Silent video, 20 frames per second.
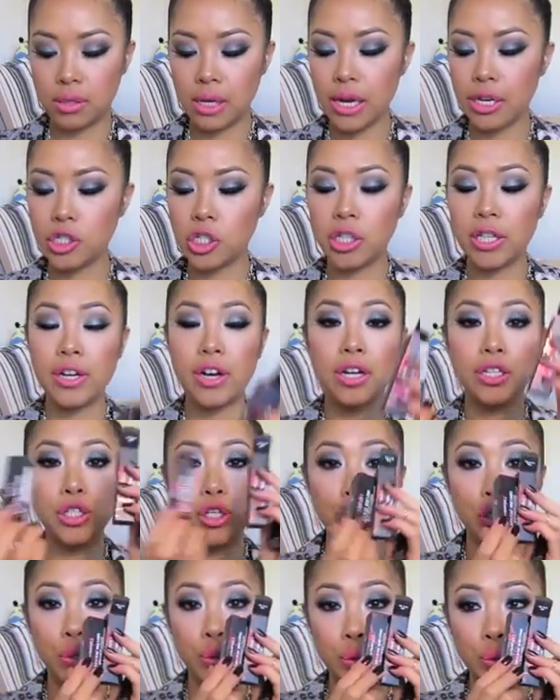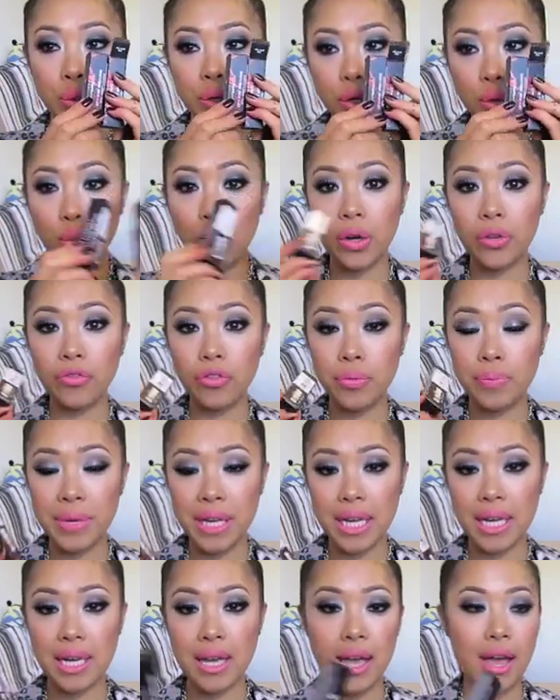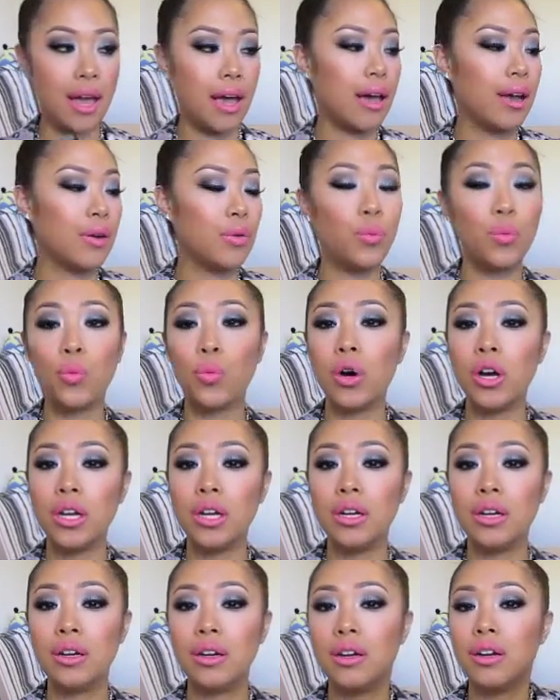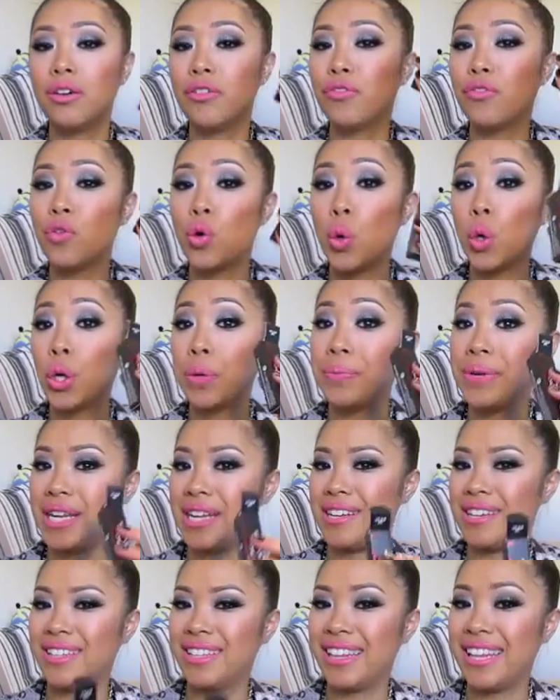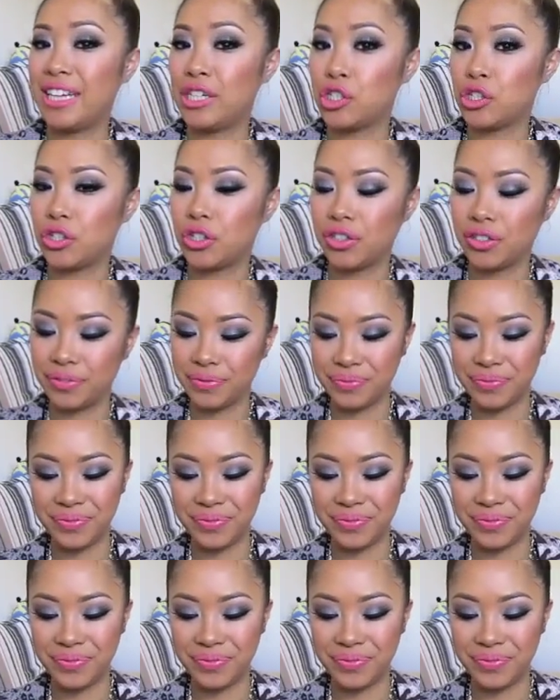I actually got two, one for me and one for me later.